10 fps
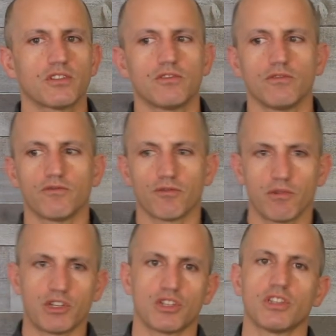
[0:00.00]
to
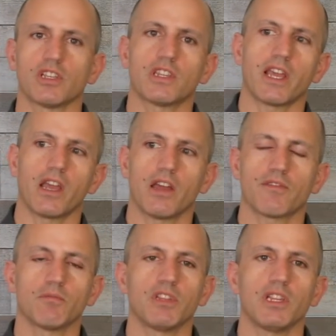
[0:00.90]
fruition that they have
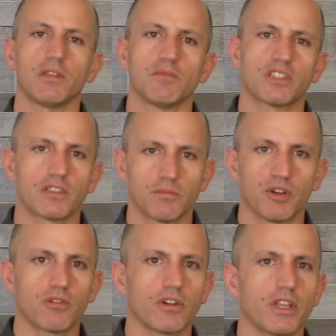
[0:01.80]
completely missed the
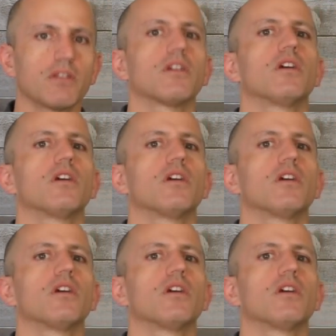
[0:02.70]
boat on it,